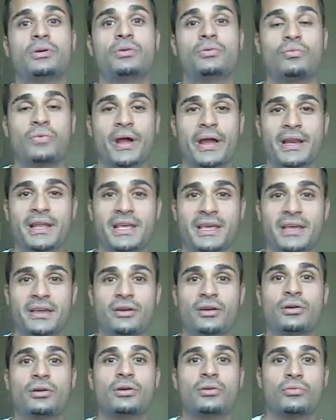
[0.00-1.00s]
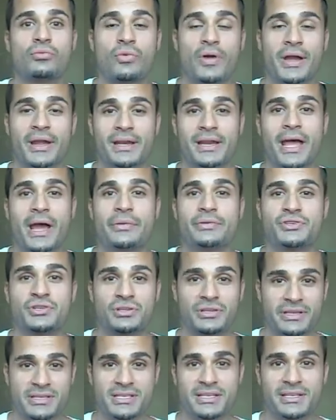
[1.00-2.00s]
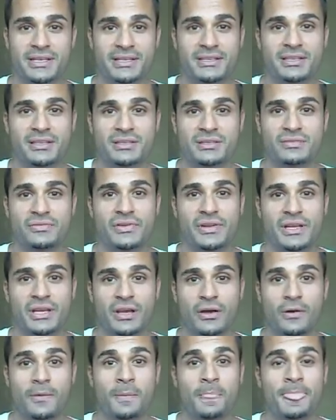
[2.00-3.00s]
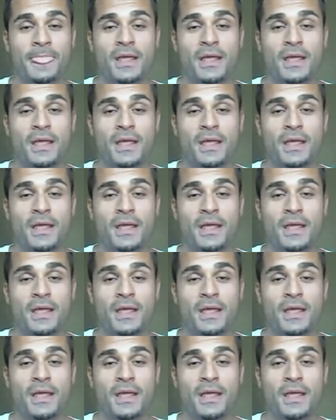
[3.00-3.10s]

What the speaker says: right here, right now, as you're listening to this video.